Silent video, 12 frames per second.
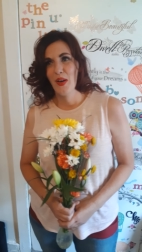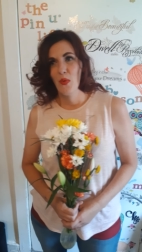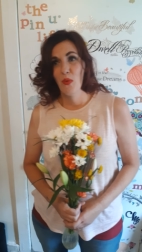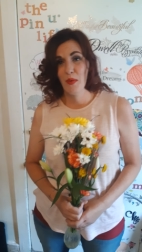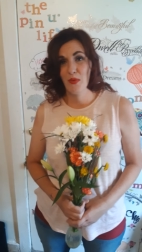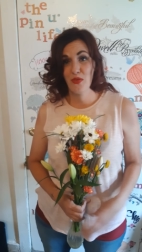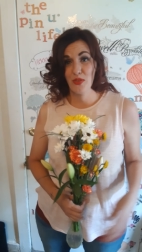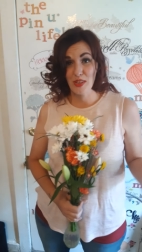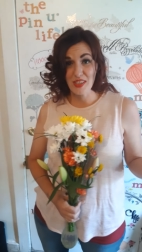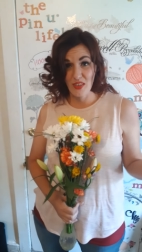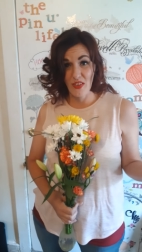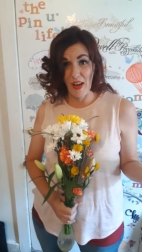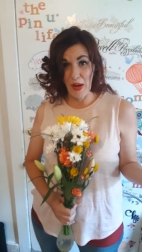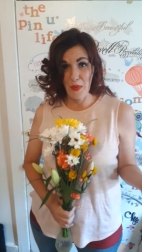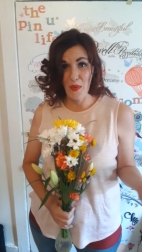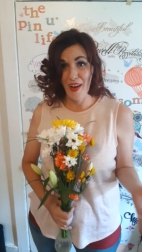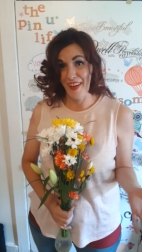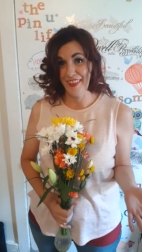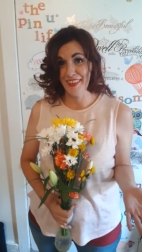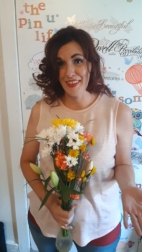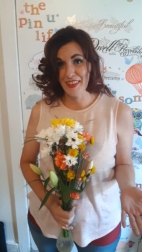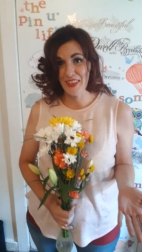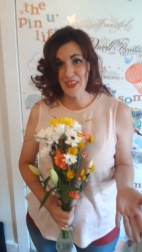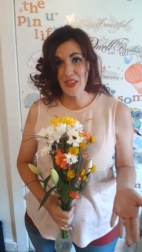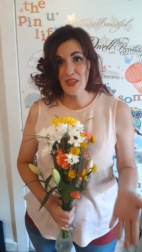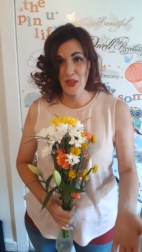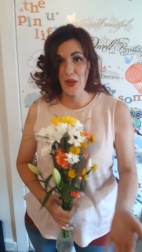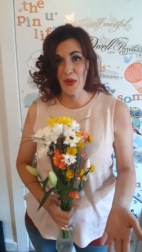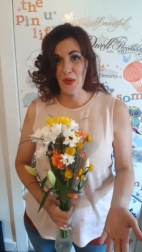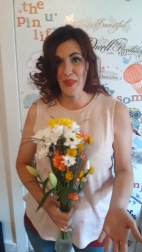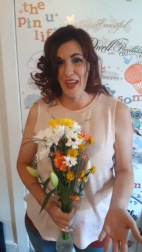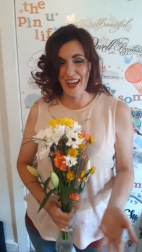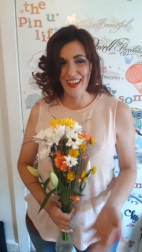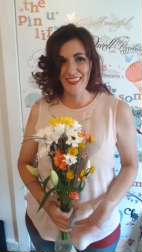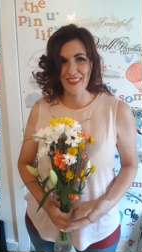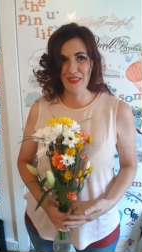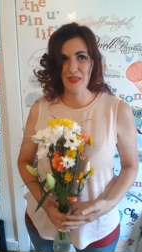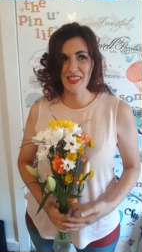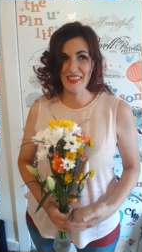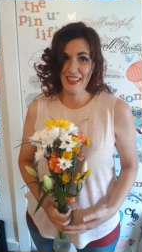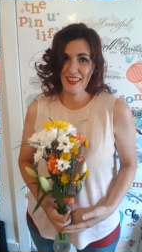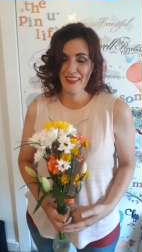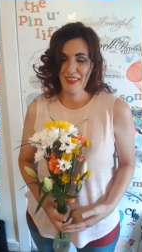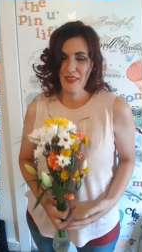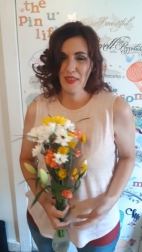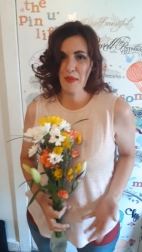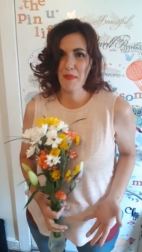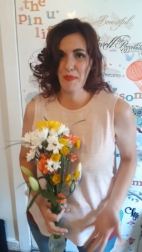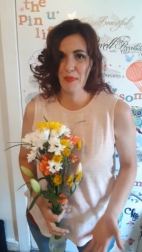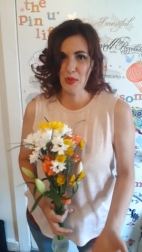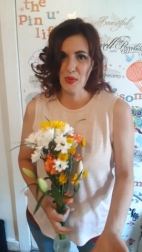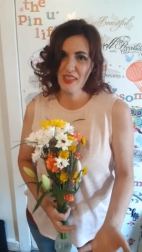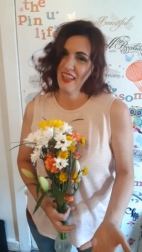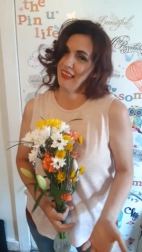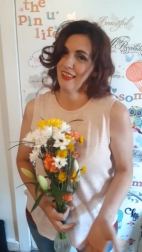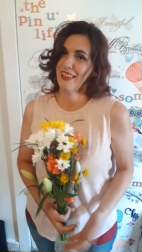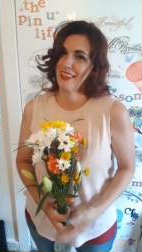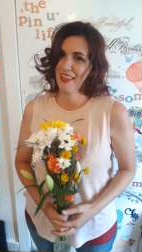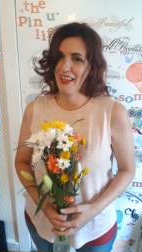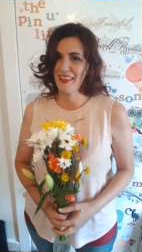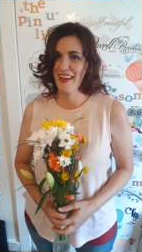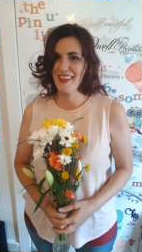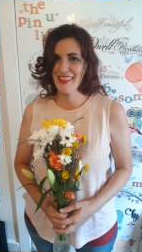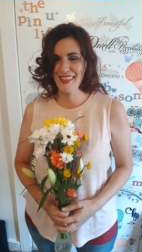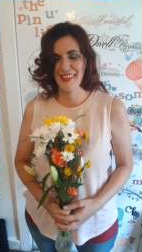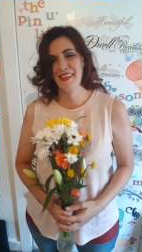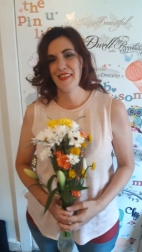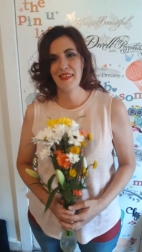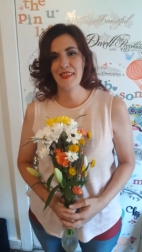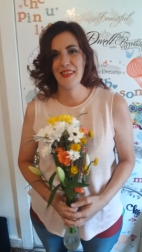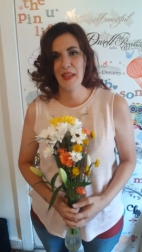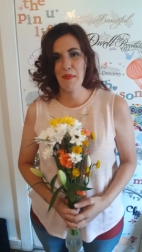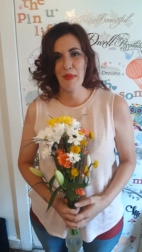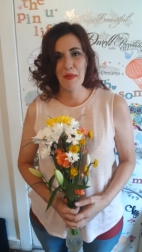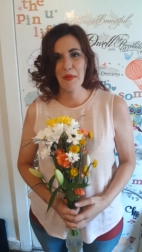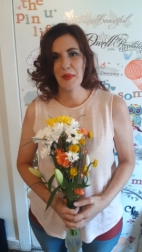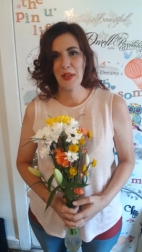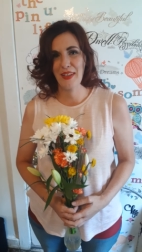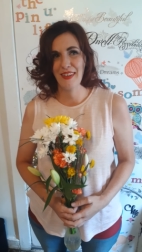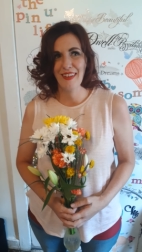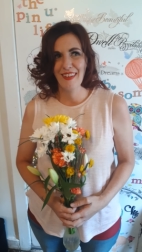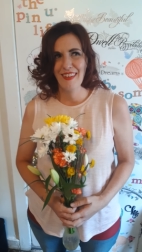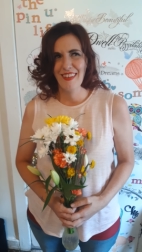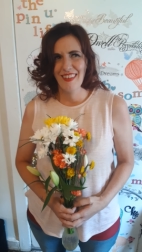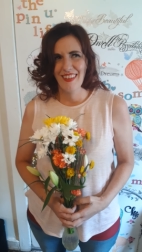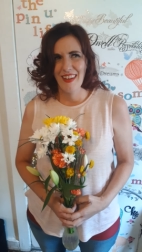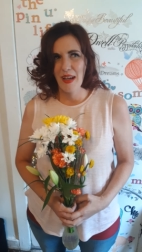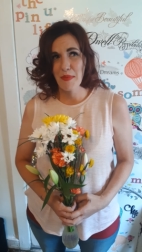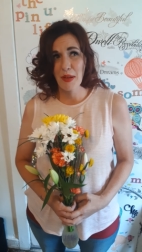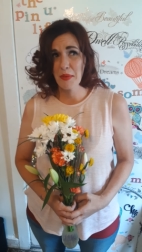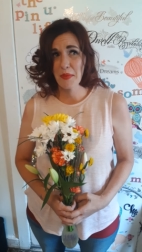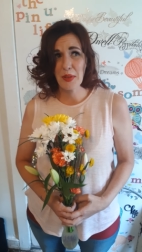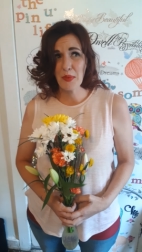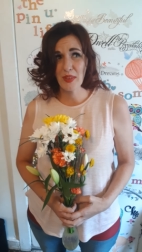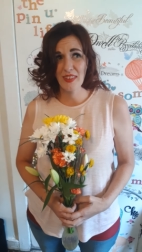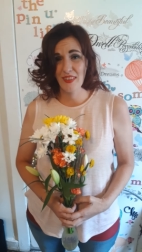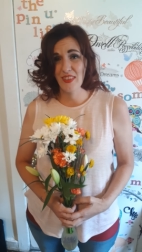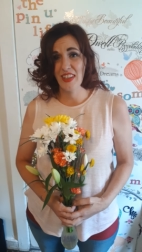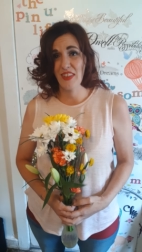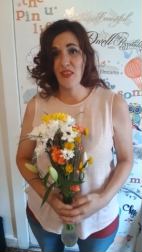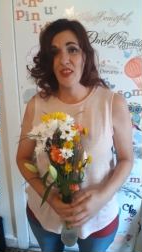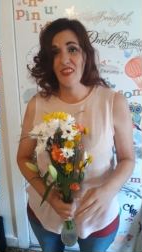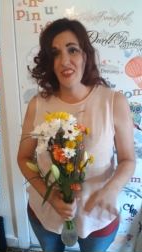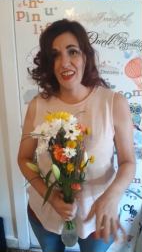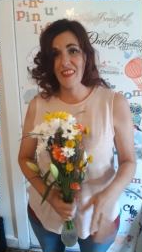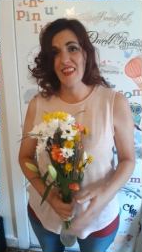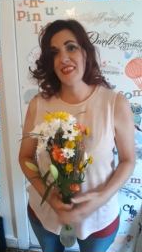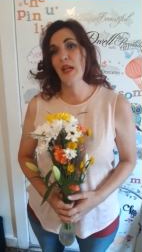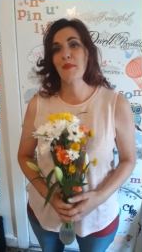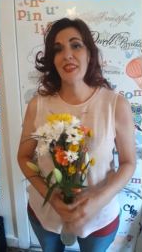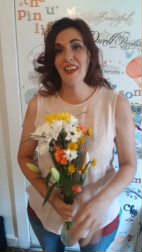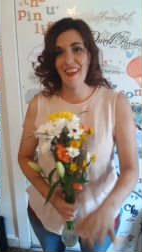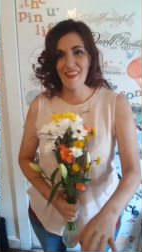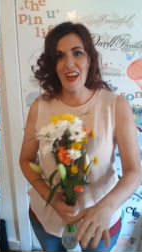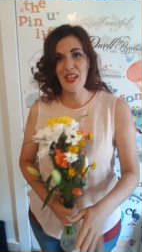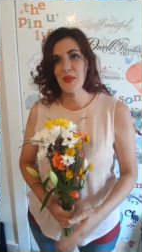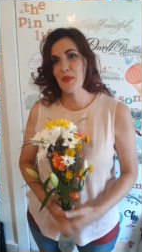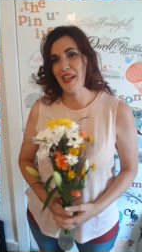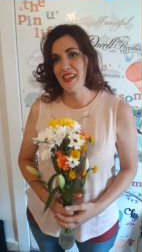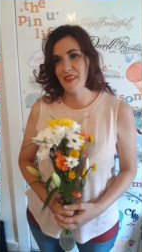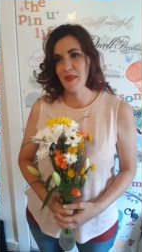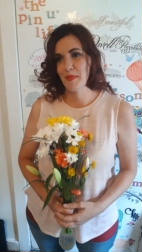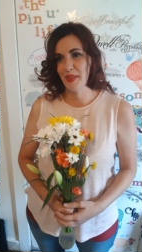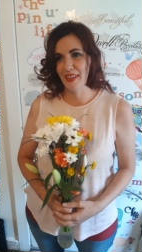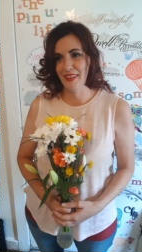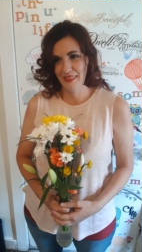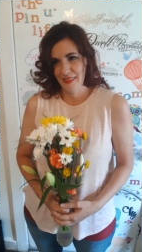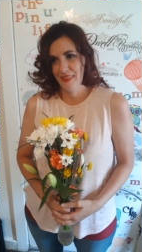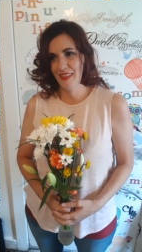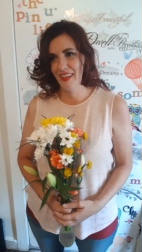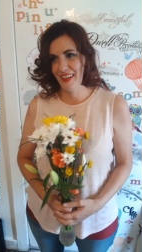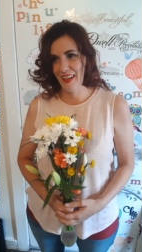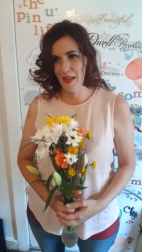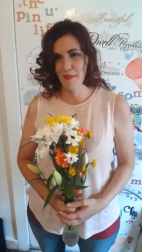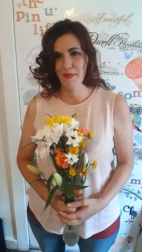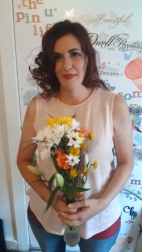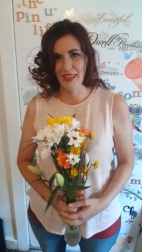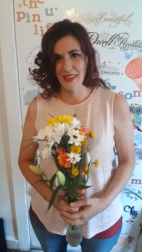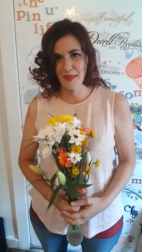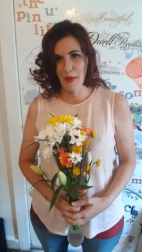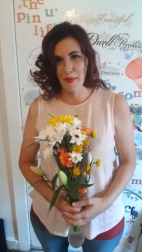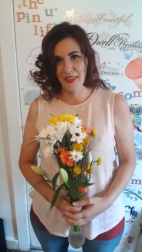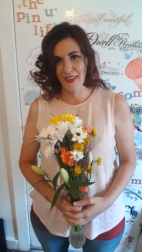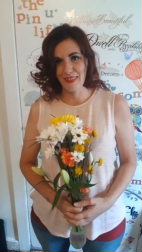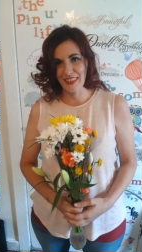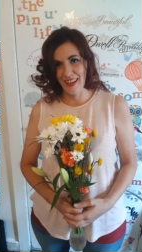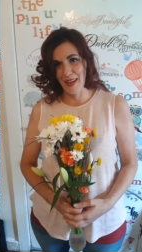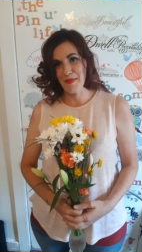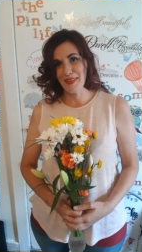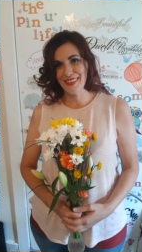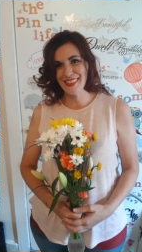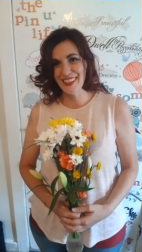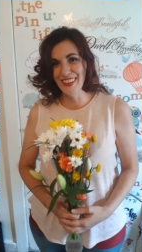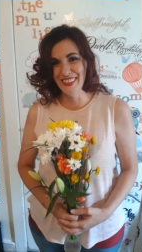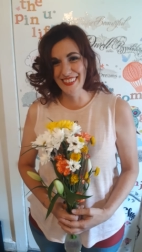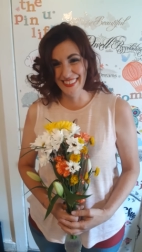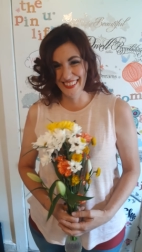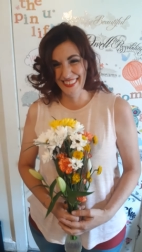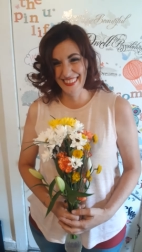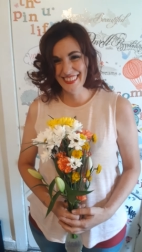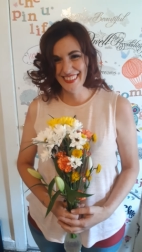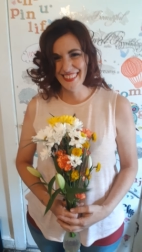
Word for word: Well, first of all, I won. Mm-hmm. So that was like the boost I needed, I guess, because I probably probably wouldn't have done it for a very long time until I lost weight, but oh, that's probably never going to happen. So.